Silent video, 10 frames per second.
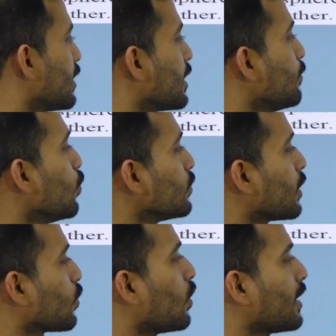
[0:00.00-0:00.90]
Remove the
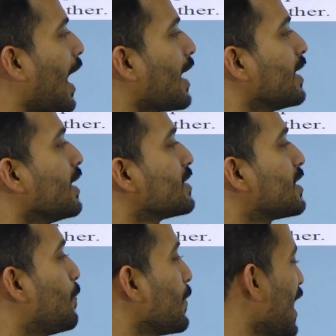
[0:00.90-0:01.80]
rod and
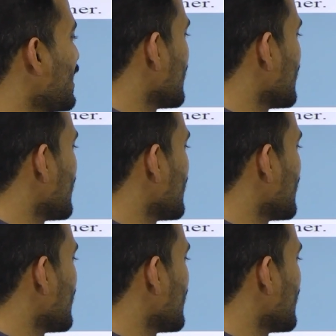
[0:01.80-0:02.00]
separate